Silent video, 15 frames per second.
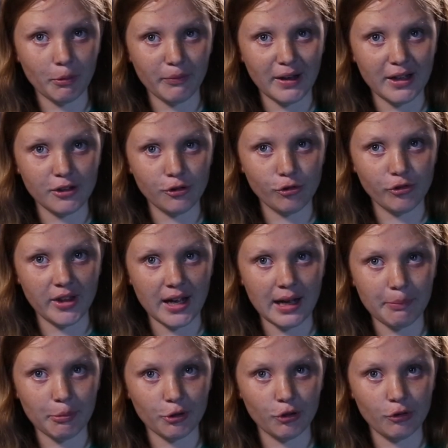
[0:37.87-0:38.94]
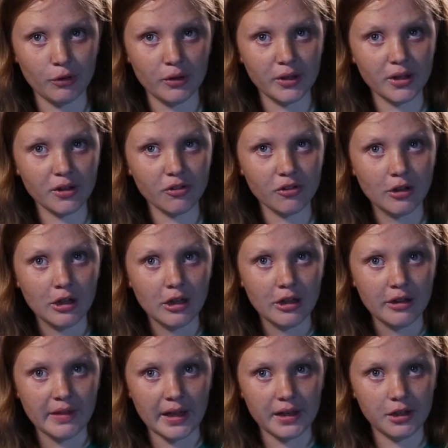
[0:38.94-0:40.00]
provide you the opportunities
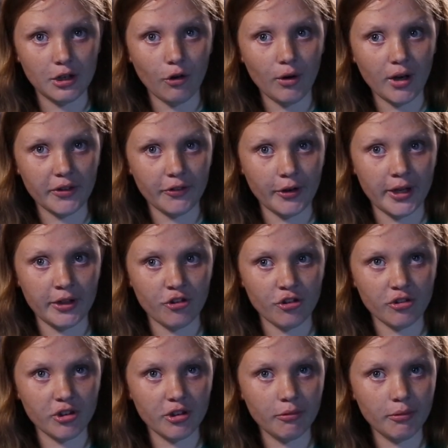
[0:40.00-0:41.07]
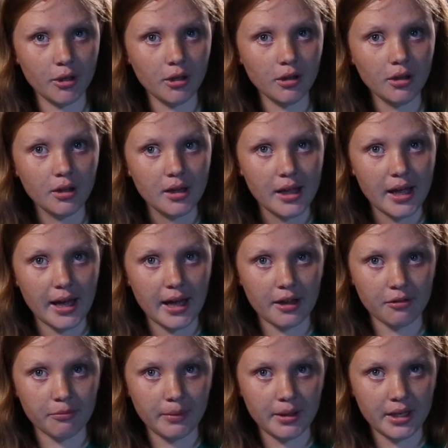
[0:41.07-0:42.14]
that no other agency will,
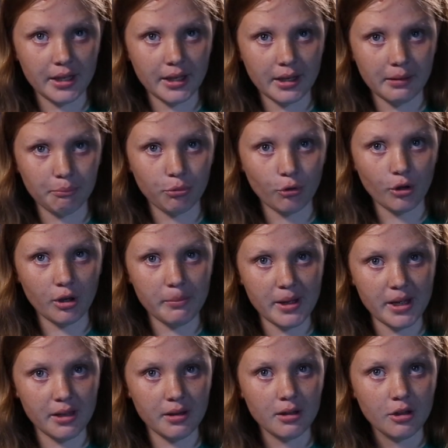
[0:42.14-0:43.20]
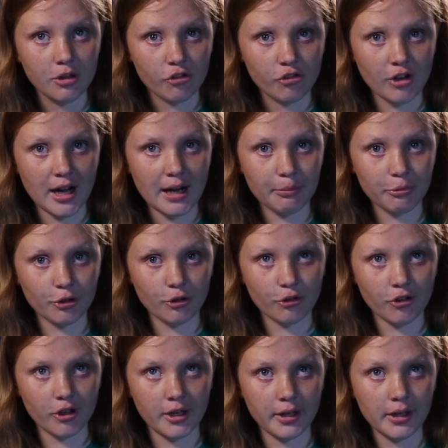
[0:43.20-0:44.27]
as meaning employment, job
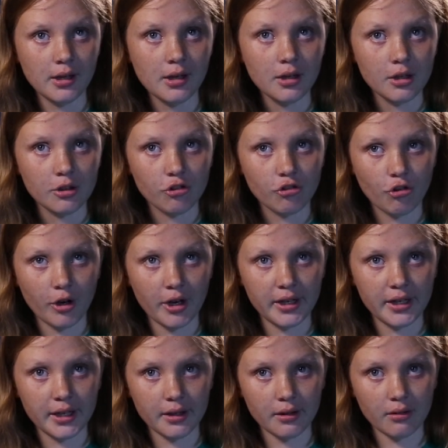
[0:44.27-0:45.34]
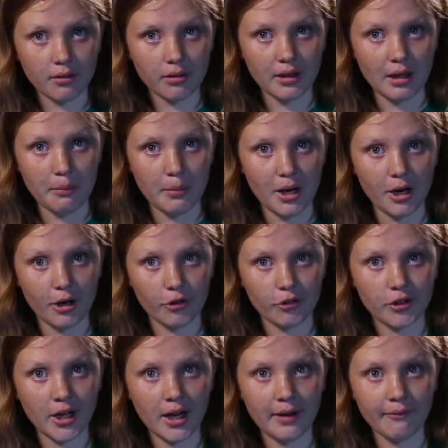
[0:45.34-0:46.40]
searching, training,
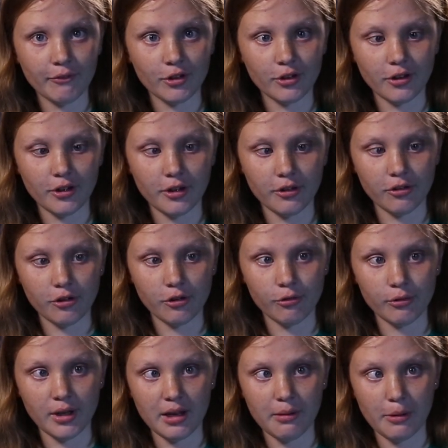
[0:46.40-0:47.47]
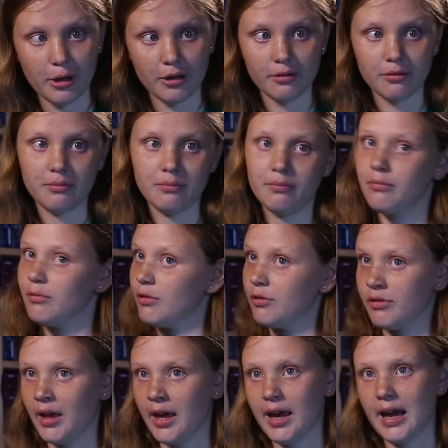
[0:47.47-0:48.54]
seminars, conferences, you name it,
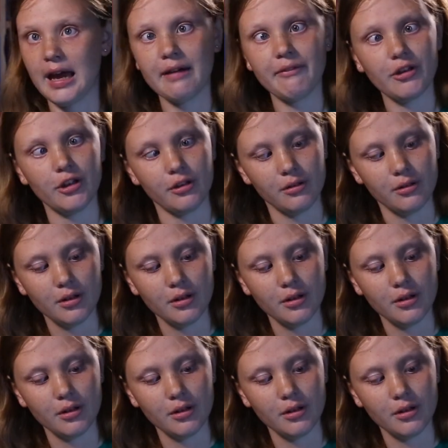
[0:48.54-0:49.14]
they have it.